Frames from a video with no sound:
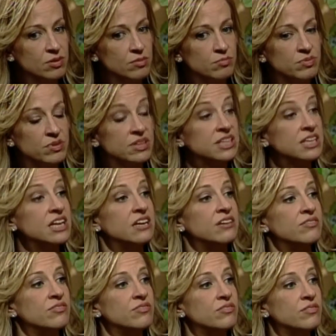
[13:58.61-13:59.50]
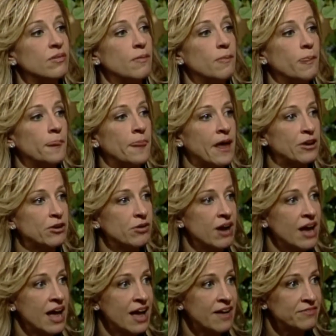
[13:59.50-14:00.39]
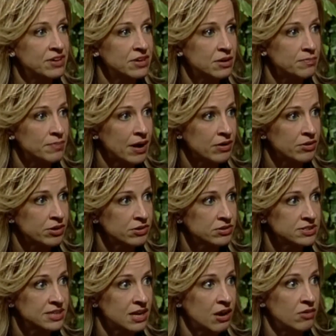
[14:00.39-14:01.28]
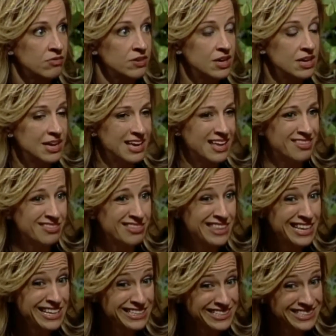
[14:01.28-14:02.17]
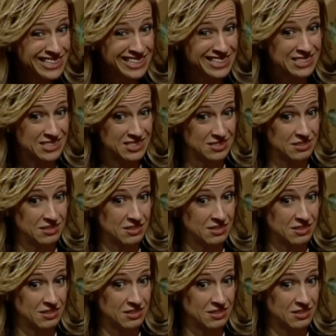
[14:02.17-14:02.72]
belief that you're having about yourself? And this is